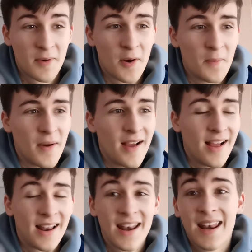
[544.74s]
from home.
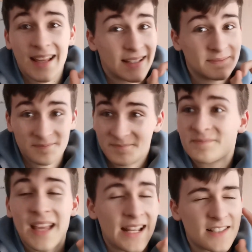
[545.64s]

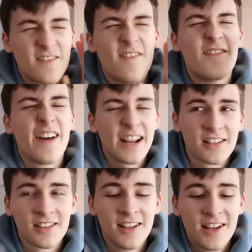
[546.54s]
It's
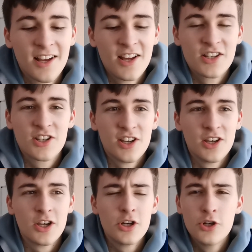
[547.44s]
vital
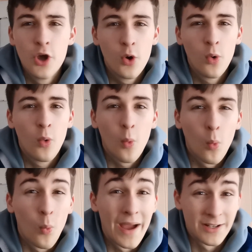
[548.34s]
to know
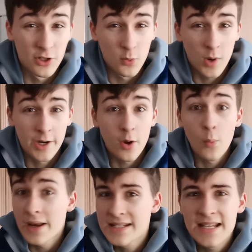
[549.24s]
when to do work,
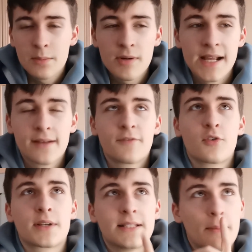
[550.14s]
when to take a break.
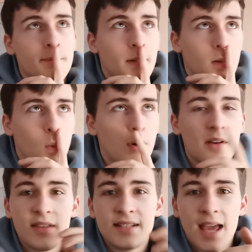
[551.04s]
For example,
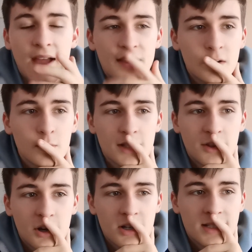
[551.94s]
one of the day, I think it was
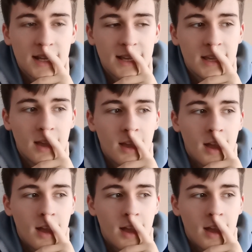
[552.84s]
Thursday,